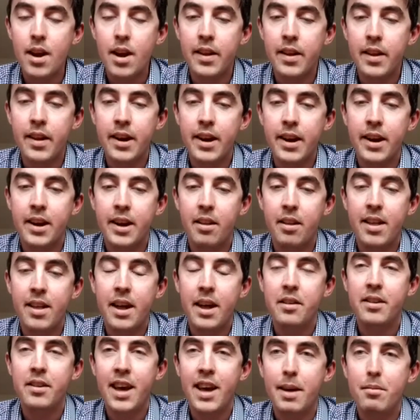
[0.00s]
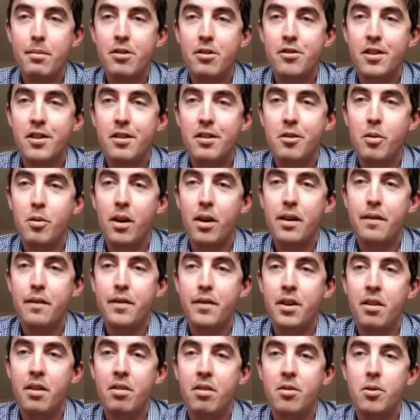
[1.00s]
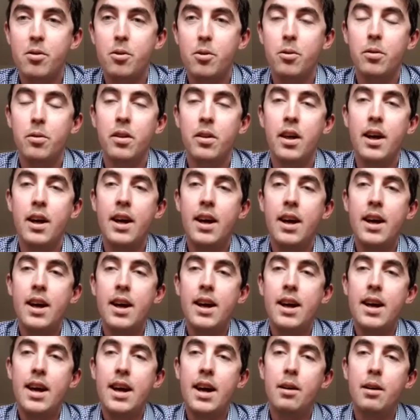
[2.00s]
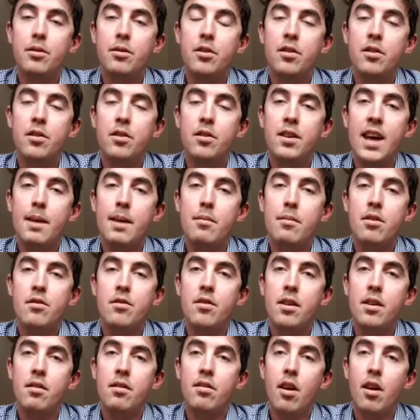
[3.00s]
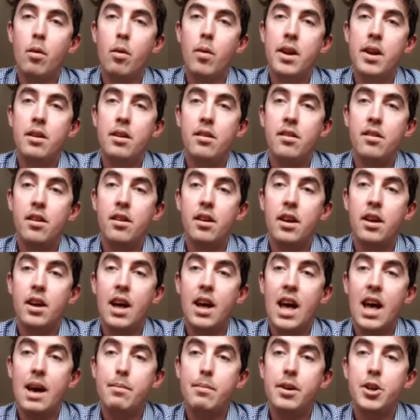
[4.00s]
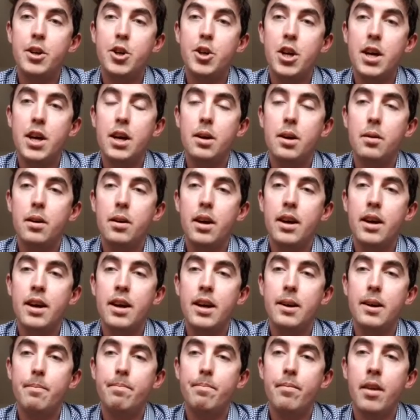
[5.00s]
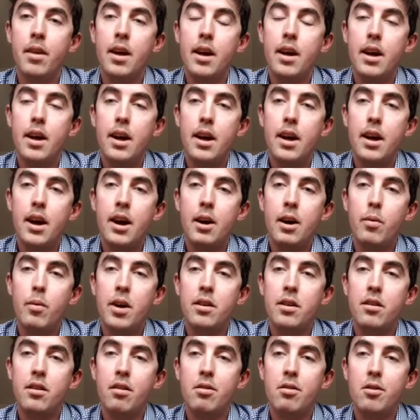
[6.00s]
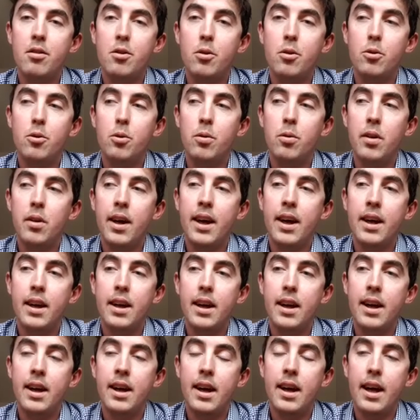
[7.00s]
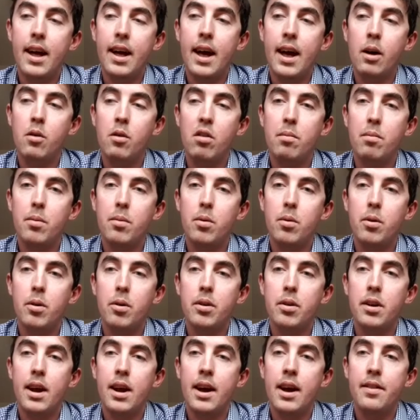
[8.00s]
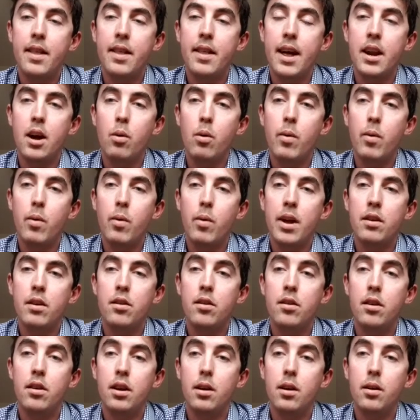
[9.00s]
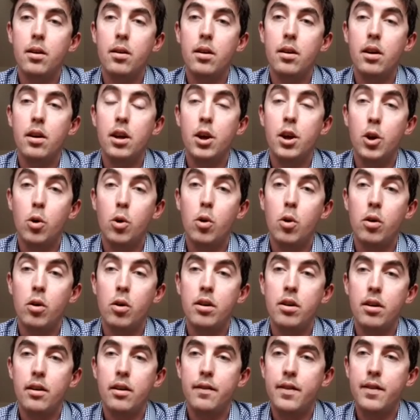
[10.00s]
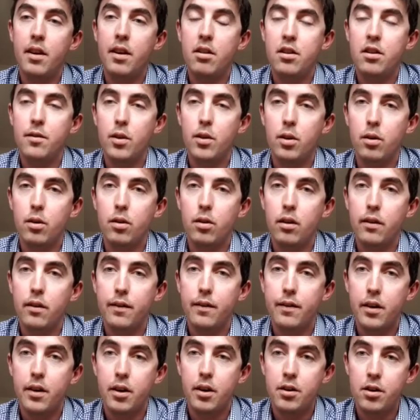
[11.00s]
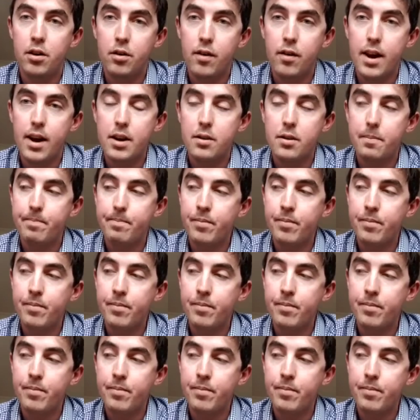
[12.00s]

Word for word: I, said, chemistry is quite fun at school. I'll do chemistry. So I went to Emijo, um, I went to school at, at Ecclesbourne, and then I went to York, first of all, for undergrad.